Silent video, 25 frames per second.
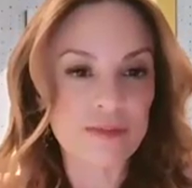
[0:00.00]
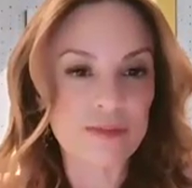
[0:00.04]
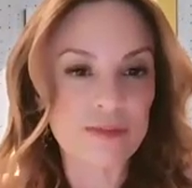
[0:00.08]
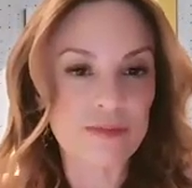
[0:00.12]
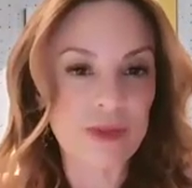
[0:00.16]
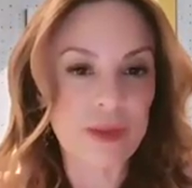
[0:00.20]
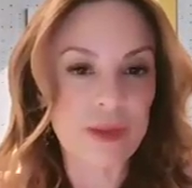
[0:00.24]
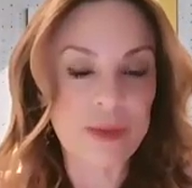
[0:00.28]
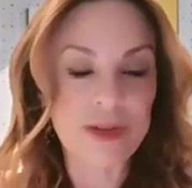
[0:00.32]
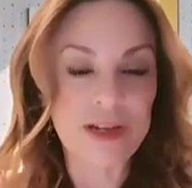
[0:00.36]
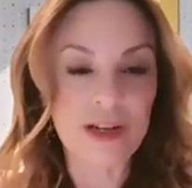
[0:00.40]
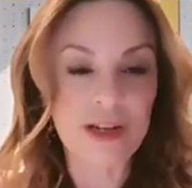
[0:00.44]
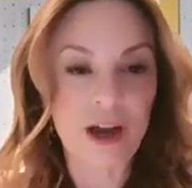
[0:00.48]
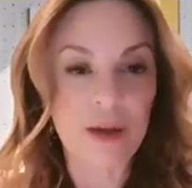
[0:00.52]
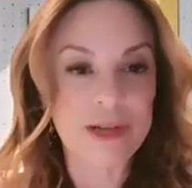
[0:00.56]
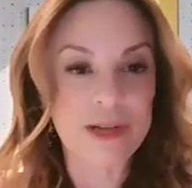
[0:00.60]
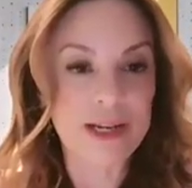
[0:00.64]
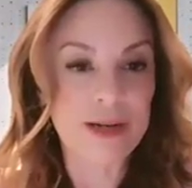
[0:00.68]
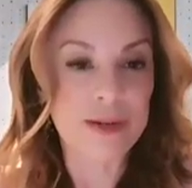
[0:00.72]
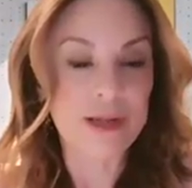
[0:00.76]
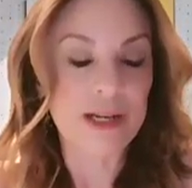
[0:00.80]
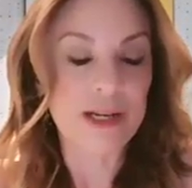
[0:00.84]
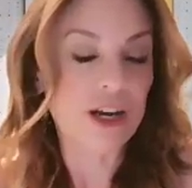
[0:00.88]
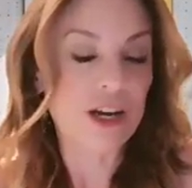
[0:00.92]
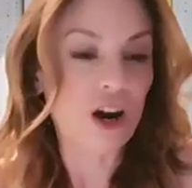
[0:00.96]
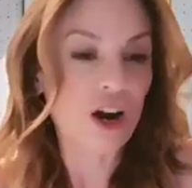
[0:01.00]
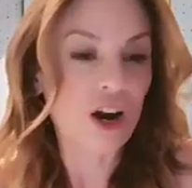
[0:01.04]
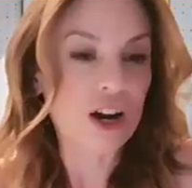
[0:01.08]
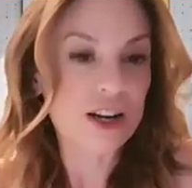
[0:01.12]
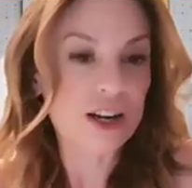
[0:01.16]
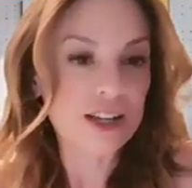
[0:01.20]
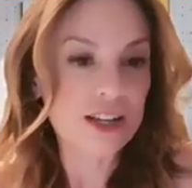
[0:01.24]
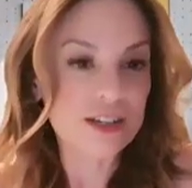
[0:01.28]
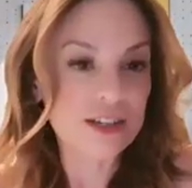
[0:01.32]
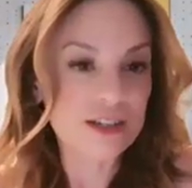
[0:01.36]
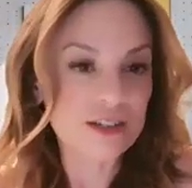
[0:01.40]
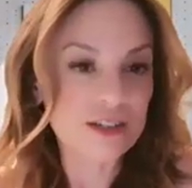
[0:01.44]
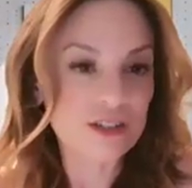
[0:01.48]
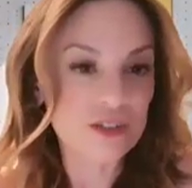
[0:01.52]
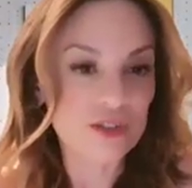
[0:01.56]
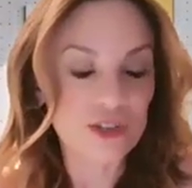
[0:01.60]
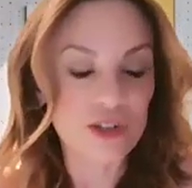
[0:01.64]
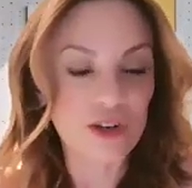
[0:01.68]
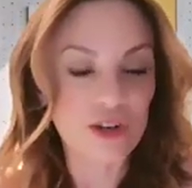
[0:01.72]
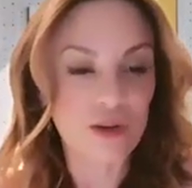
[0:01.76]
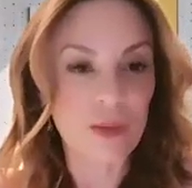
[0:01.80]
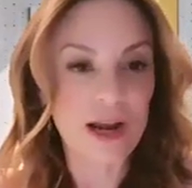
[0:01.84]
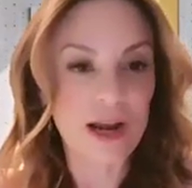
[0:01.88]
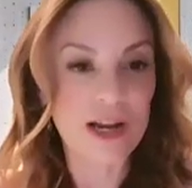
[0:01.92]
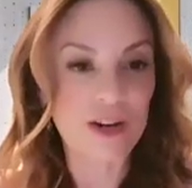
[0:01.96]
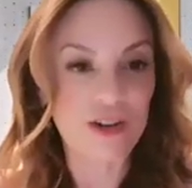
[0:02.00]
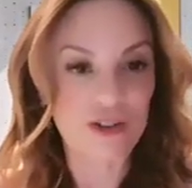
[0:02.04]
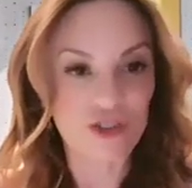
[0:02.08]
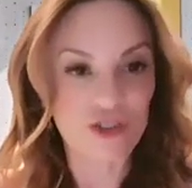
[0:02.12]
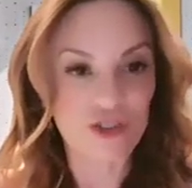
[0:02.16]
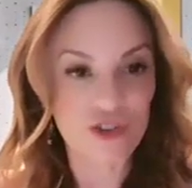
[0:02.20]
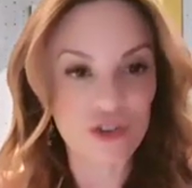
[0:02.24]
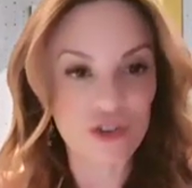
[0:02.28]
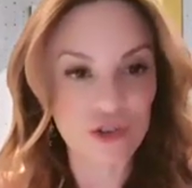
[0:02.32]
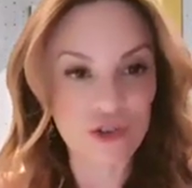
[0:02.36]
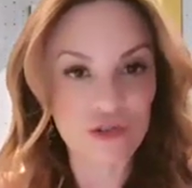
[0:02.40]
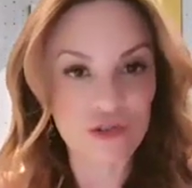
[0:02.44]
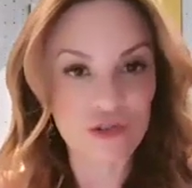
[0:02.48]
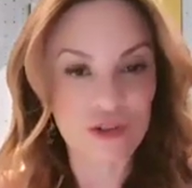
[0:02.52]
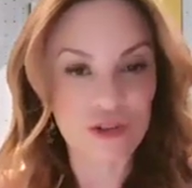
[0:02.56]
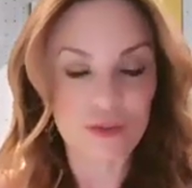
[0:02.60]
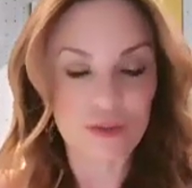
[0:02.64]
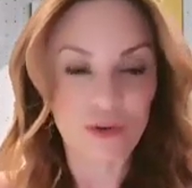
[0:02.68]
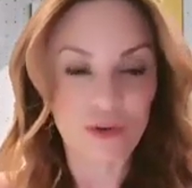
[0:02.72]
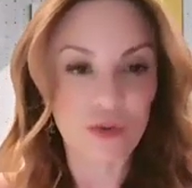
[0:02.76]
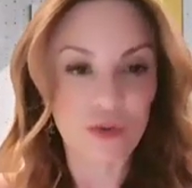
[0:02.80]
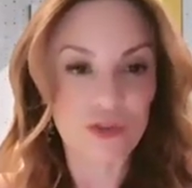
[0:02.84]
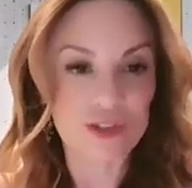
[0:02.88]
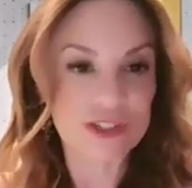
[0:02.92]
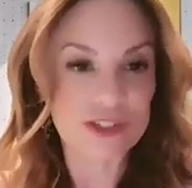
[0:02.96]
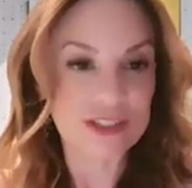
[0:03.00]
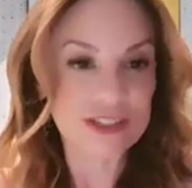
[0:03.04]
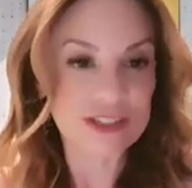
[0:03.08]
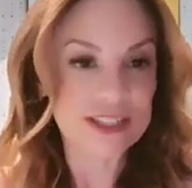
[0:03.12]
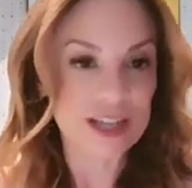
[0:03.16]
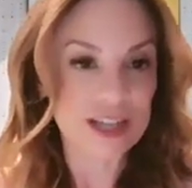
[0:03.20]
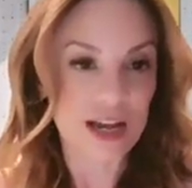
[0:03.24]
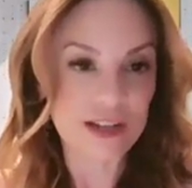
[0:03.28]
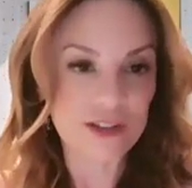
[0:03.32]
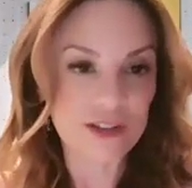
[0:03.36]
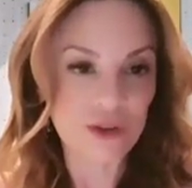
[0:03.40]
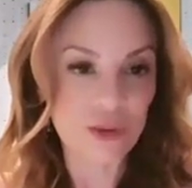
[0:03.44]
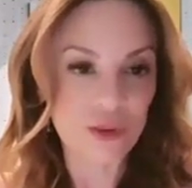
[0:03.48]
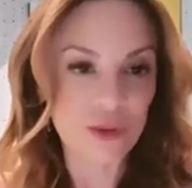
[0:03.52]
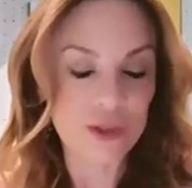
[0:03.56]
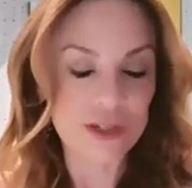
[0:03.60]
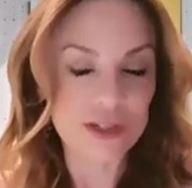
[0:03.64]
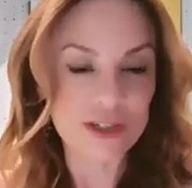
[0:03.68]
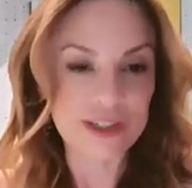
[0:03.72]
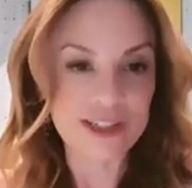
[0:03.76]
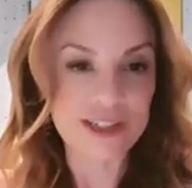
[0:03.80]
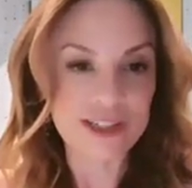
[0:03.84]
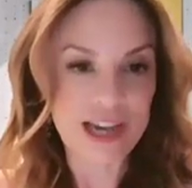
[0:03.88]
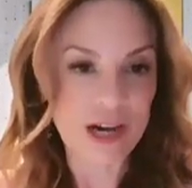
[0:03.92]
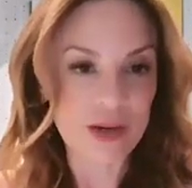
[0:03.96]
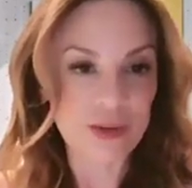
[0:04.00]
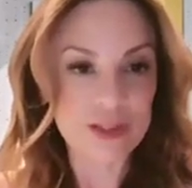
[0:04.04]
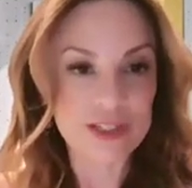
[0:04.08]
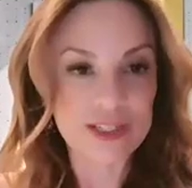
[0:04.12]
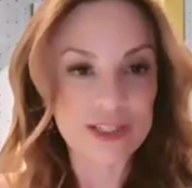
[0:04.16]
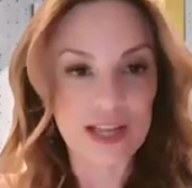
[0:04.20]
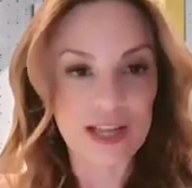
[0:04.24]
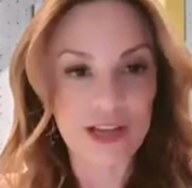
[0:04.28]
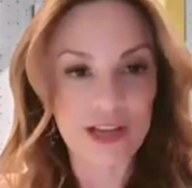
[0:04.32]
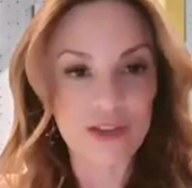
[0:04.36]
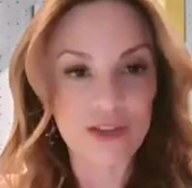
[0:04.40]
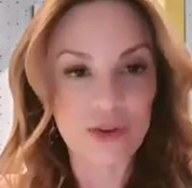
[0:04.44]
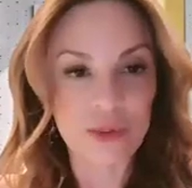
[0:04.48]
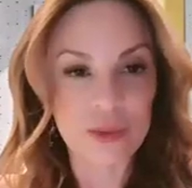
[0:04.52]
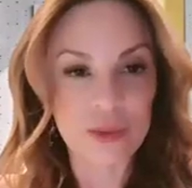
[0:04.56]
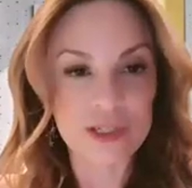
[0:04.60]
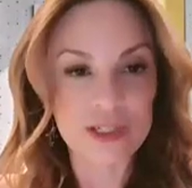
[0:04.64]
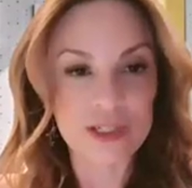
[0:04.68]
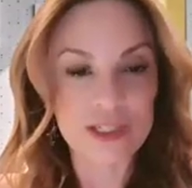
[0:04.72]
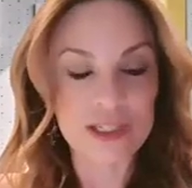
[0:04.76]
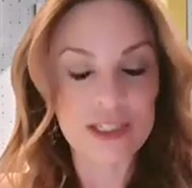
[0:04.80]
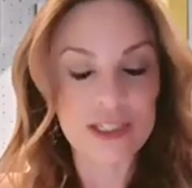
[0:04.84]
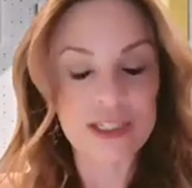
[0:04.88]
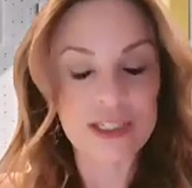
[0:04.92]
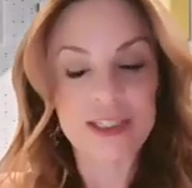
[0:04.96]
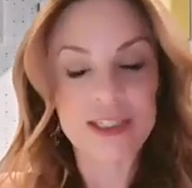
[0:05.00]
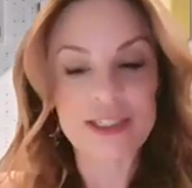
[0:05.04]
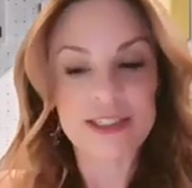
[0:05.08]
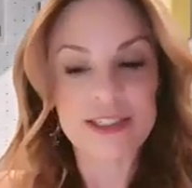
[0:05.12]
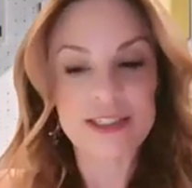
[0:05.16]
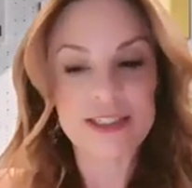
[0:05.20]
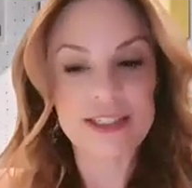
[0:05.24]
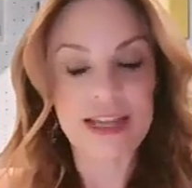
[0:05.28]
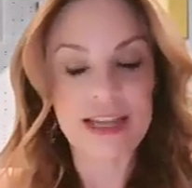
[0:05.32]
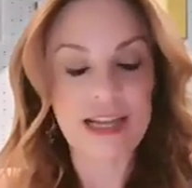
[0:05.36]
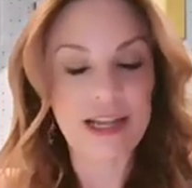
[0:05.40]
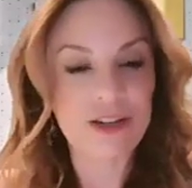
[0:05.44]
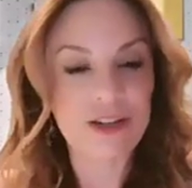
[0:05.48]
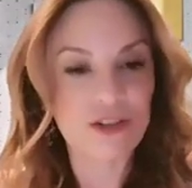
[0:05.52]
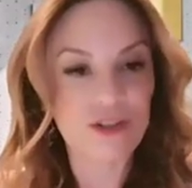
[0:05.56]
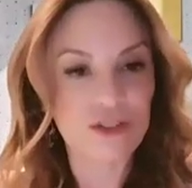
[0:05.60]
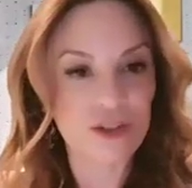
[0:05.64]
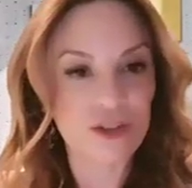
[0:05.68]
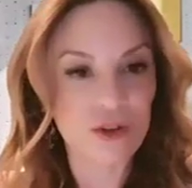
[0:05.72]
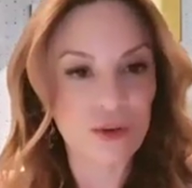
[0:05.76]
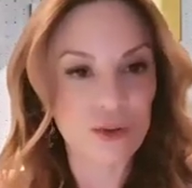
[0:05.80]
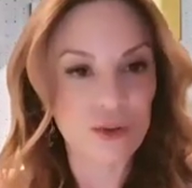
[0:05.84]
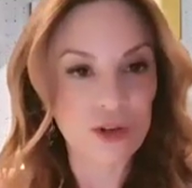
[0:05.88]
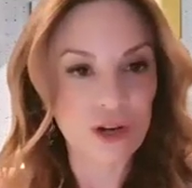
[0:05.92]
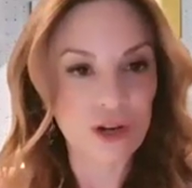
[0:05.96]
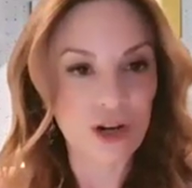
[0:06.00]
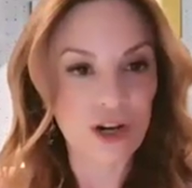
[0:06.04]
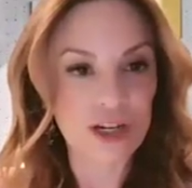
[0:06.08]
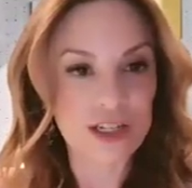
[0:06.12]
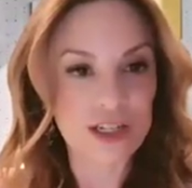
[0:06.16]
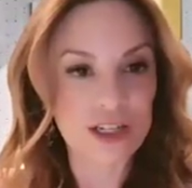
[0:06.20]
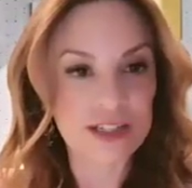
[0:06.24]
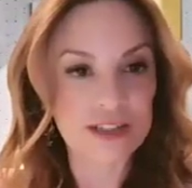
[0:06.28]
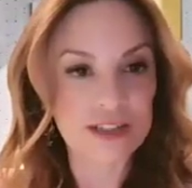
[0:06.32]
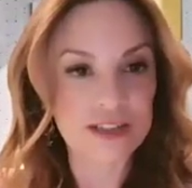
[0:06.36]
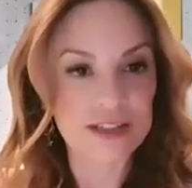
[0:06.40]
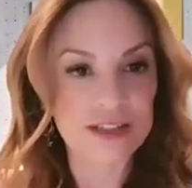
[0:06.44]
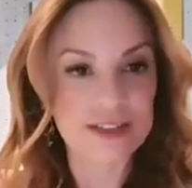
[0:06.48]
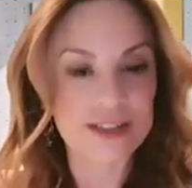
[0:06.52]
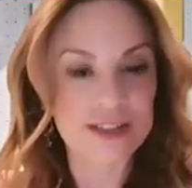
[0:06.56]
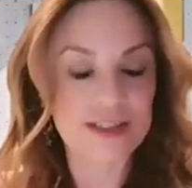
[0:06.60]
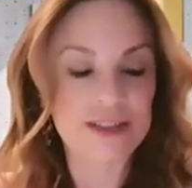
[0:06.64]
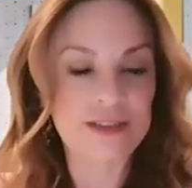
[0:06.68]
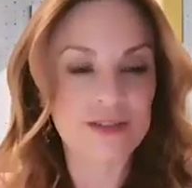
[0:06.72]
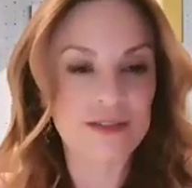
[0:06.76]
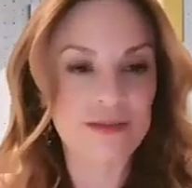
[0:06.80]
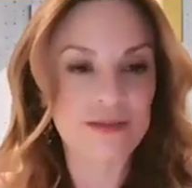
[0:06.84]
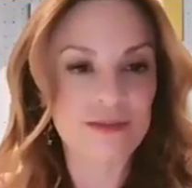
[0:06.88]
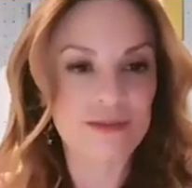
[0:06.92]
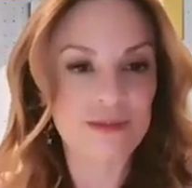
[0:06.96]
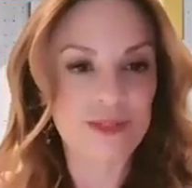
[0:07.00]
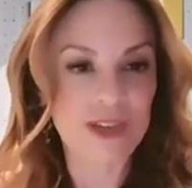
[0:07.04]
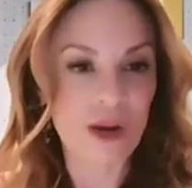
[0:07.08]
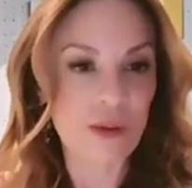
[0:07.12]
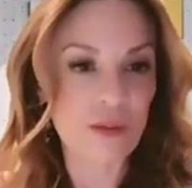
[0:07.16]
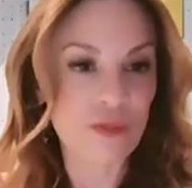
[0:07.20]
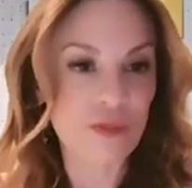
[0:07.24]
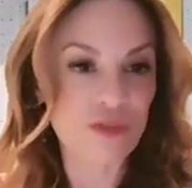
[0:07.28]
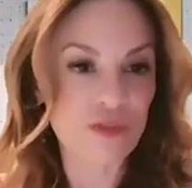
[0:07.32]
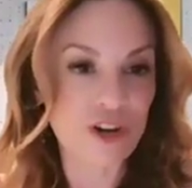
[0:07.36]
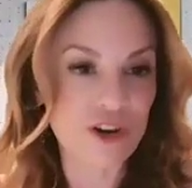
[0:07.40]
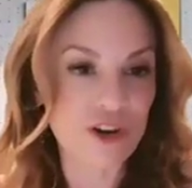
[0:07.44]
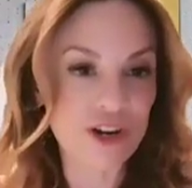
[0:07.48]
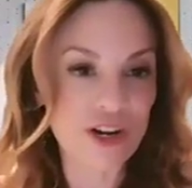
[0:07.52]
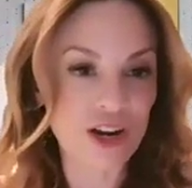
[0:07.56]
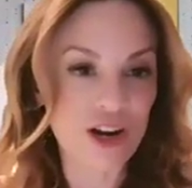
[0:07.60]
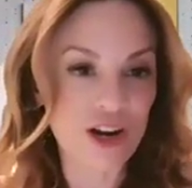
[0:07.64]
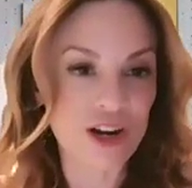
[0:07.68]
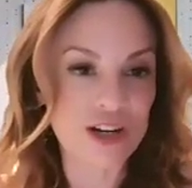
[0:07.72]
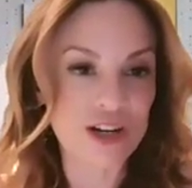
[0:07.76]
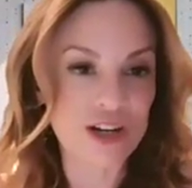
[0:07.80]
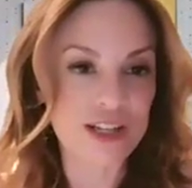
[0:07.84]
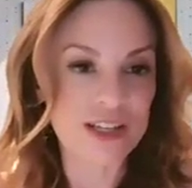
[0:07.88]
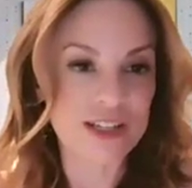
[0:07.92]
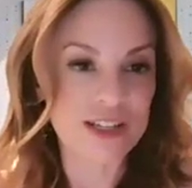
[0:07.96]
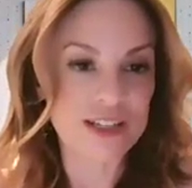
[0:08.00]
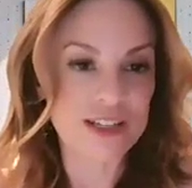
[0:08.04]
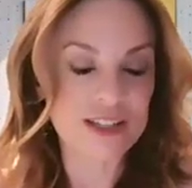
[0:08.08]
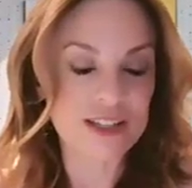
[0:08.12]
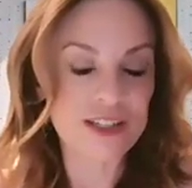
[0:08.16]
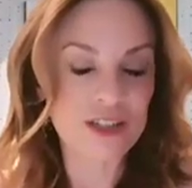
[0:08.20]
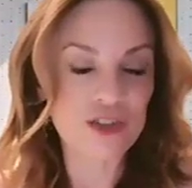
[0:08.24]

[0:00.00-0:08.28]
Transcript: maybe nominating guardians for your minor children, both inside the will and outside the will, standalone guardians, temporary guardians.